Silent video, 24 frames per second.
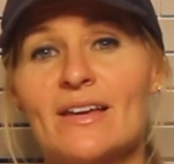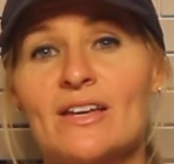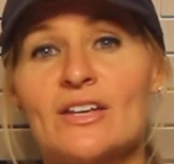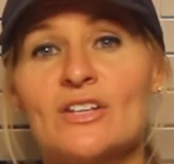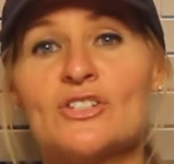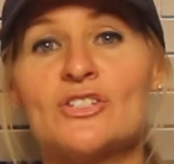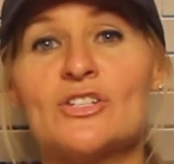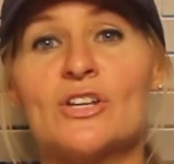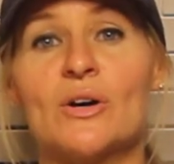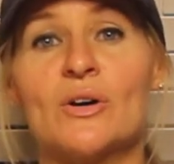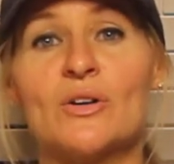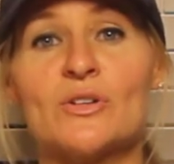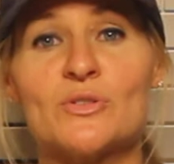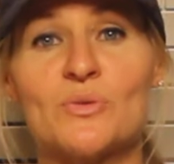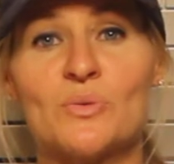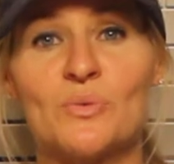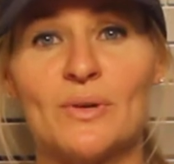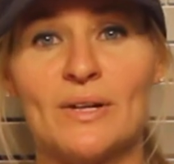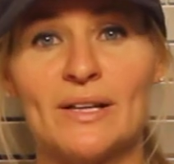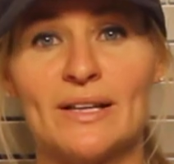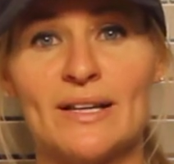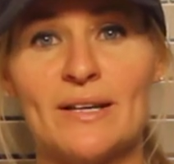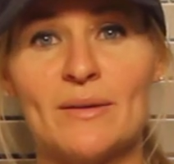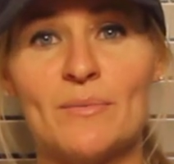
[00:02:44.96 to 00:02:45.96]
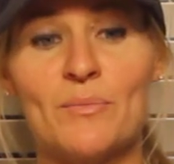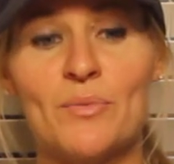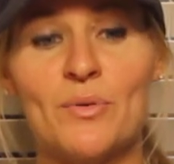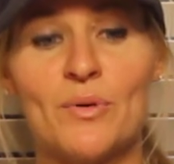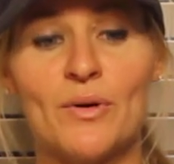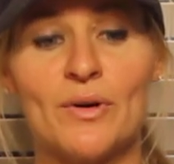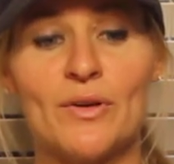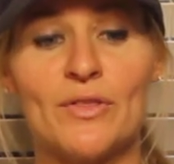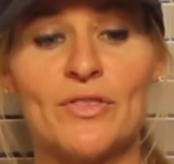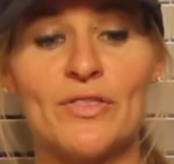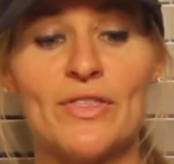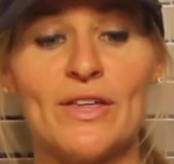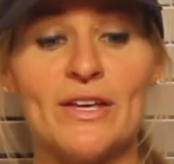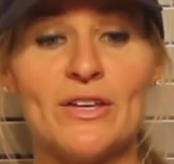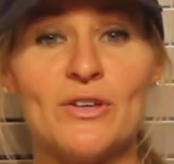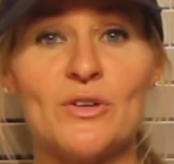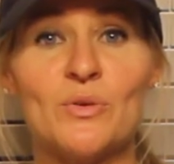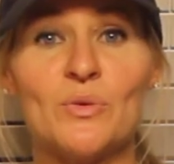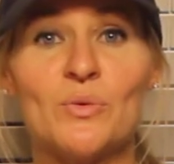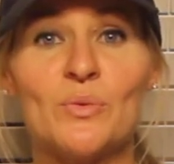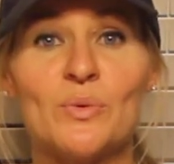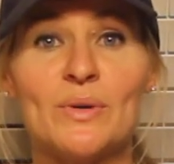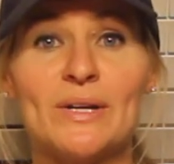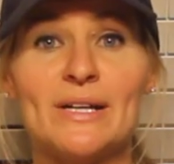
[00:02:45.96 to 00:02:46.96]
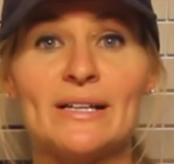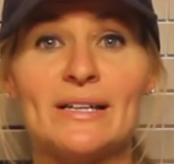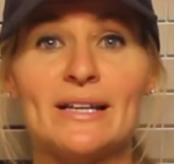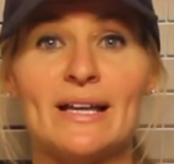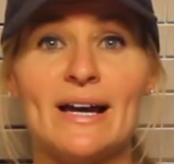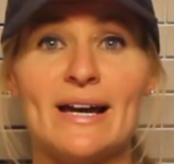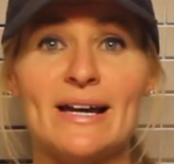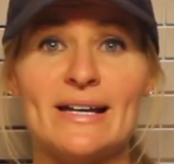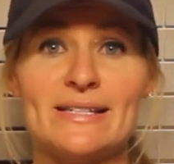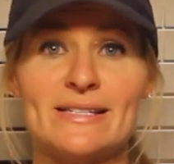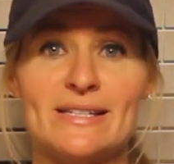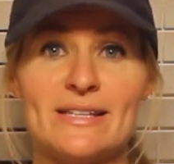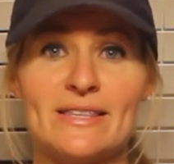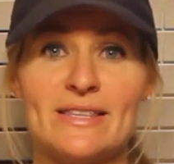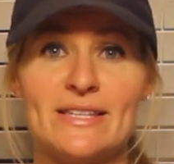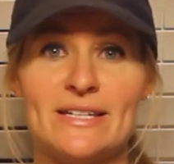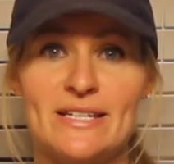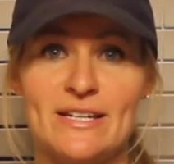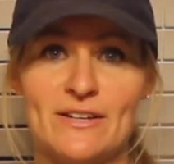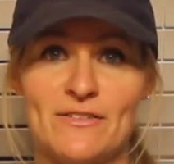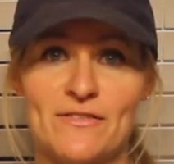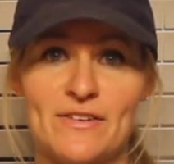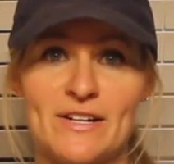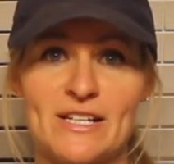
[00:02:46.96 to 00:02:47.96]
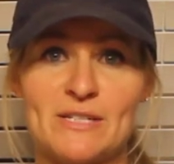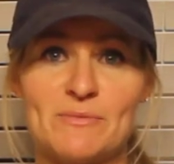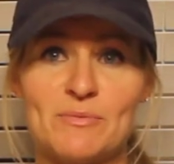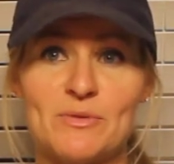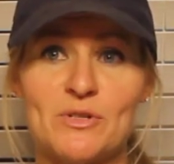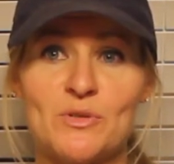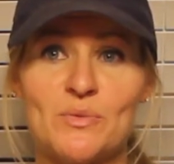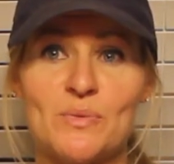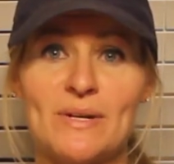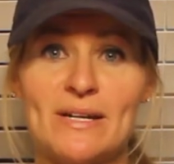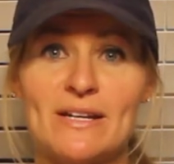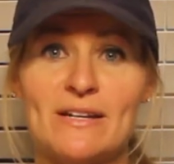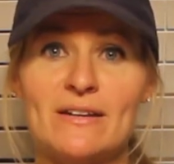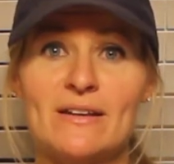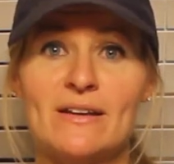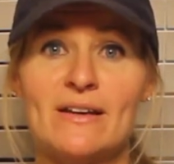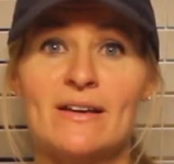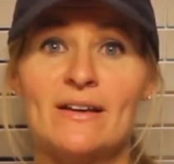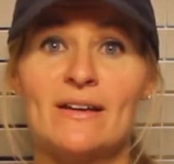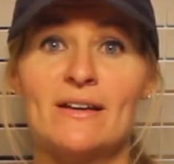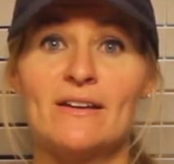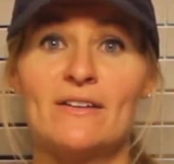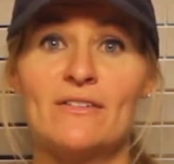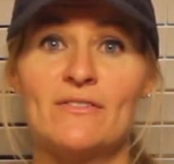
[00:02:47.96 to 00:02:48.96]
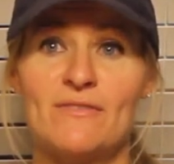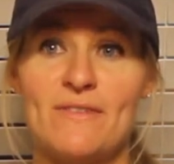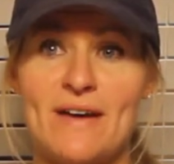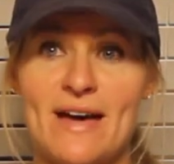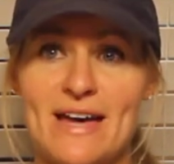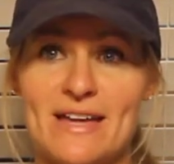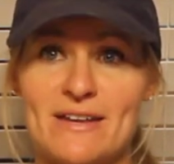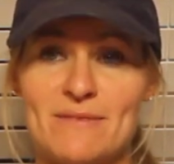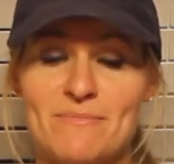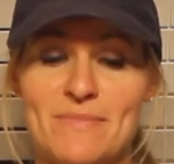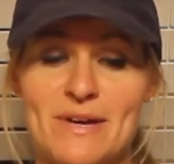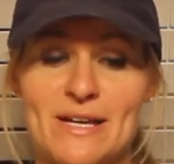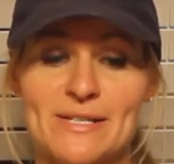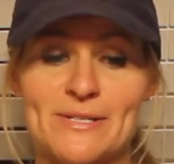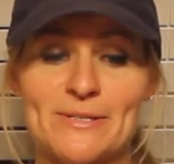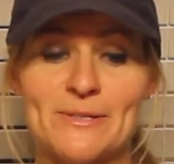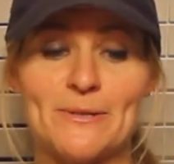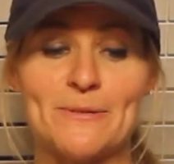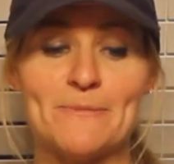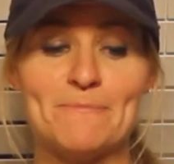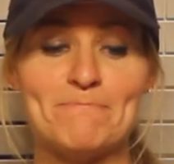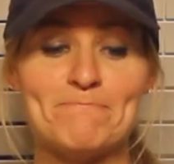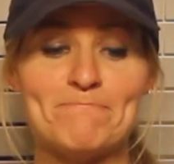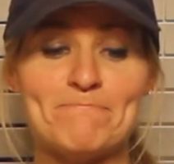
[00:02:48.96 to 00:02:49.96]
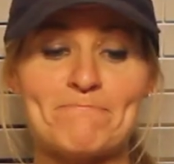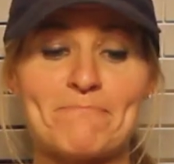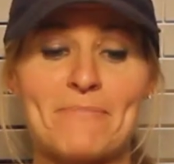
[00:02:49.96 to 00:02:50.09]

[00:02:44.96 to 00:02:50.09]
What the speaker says: So it's really important that you realize the difference between fat and muscle.